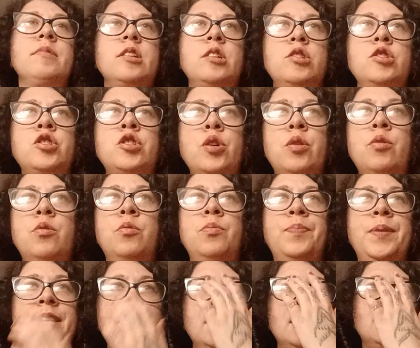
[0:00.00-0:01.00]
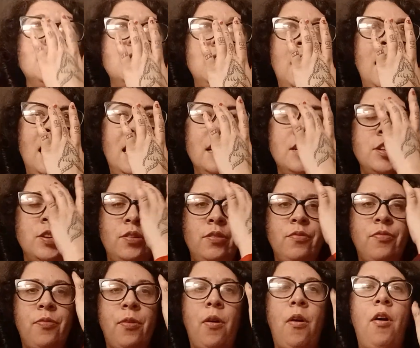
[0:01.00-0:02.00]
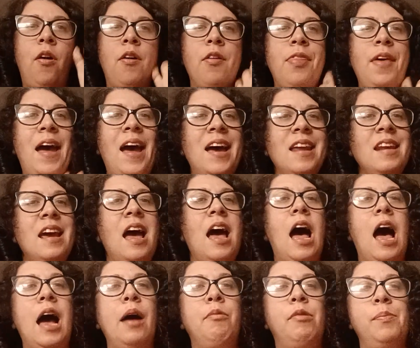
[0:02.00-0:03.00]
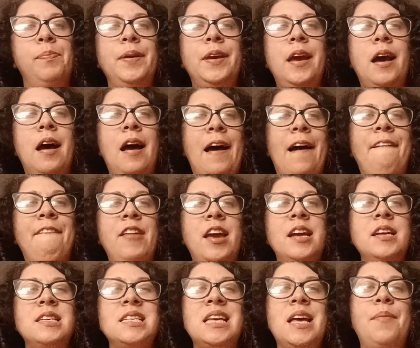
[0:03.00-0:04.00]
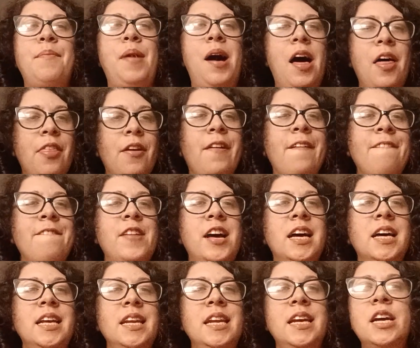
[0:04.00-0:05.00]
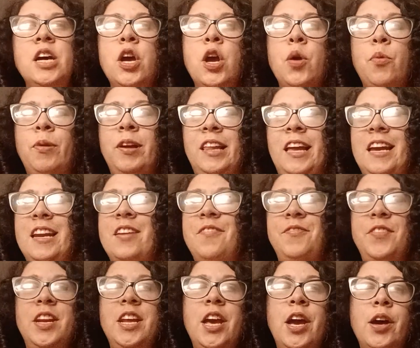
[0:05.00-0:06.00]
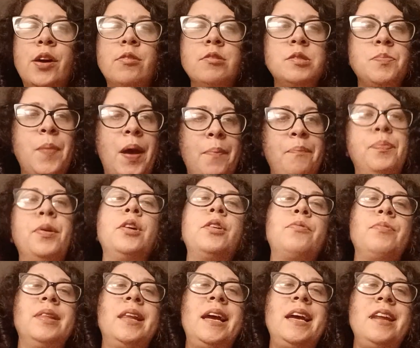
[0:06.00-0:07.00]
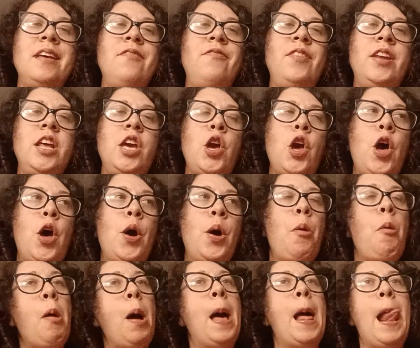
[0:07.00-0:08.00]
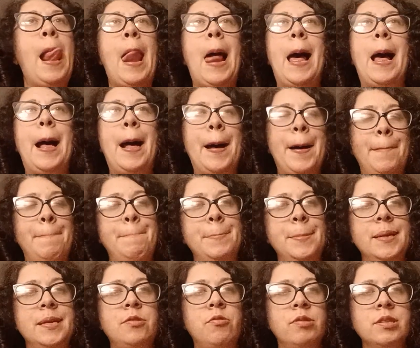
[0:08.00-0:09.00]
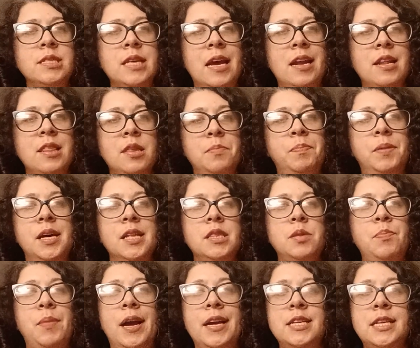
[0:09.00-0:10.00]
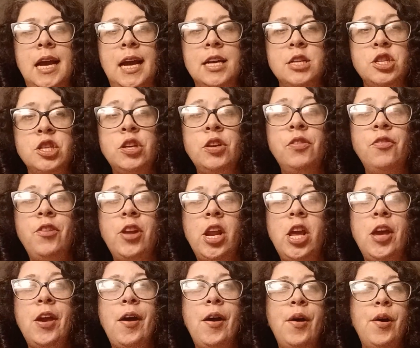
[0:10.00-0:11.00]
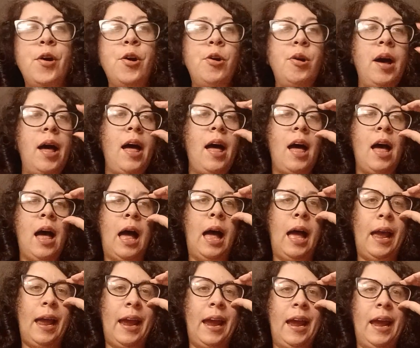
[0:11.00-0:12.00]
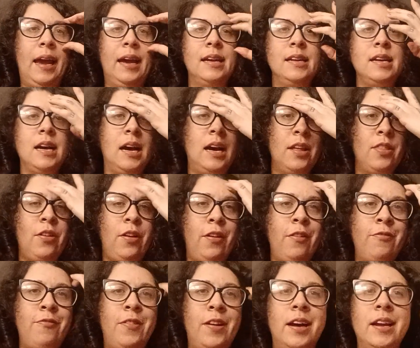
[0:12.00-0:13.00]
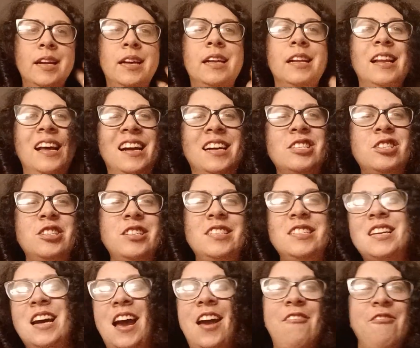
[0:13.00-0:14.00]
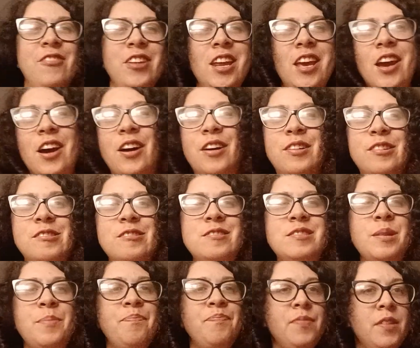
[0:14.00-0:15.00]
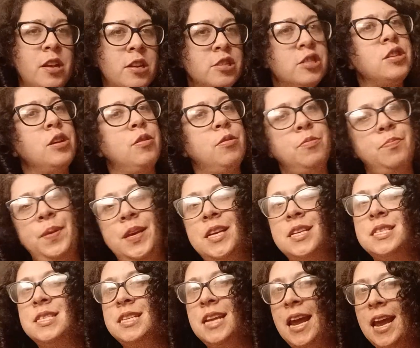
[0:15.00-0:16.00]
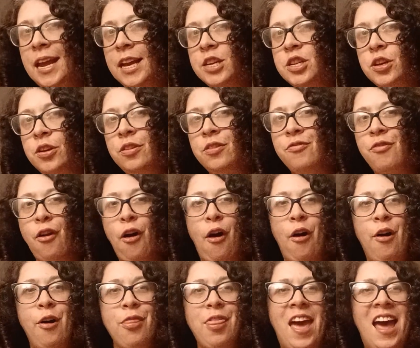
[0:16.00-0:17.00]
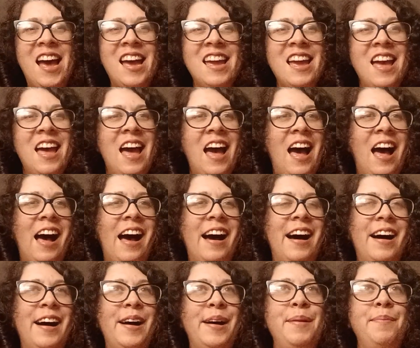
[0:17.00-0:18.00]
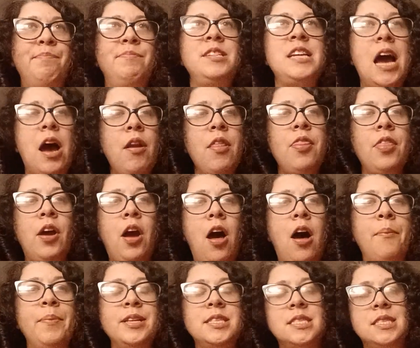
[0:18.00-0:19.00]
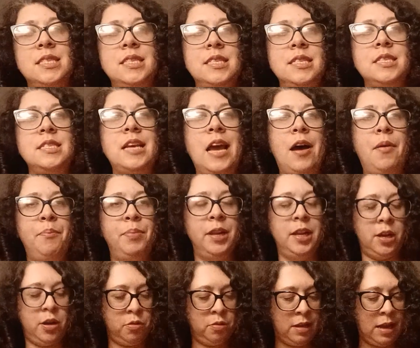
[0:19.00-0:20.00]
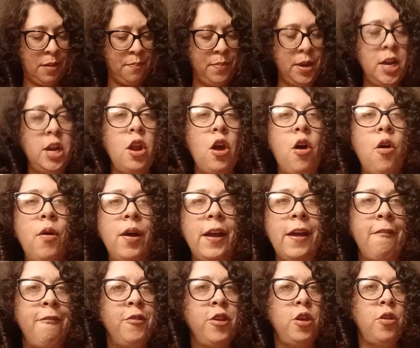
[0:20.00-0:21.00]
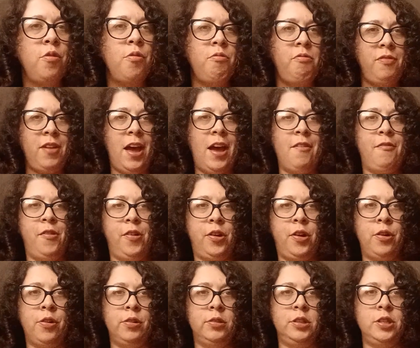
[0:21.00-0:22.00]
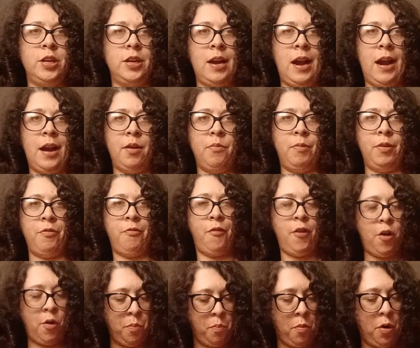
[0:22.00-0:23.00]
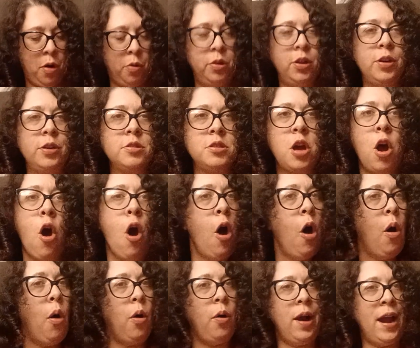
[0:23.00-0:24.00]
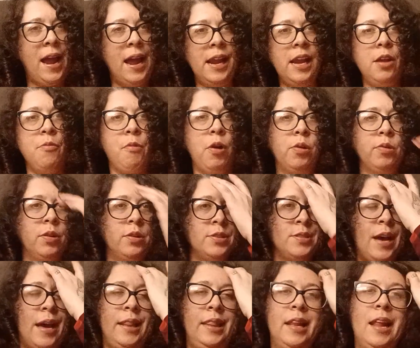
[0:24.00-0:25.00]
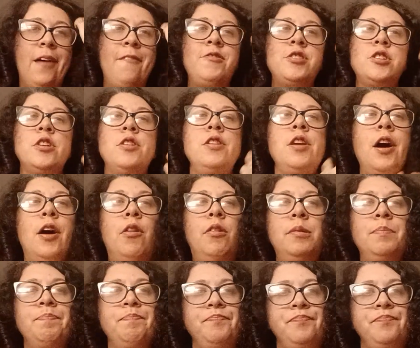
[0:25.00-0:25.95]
So be staying tuned for all that. I will be having some other fun related videos, my book related video, towards the end of the month, my tattoo video, and other fun collection type videos. So be staying tuned for all that. Down in the comments down below, let me know if you've ever curled your hair with foam rollers or any rollers. I'd love to know.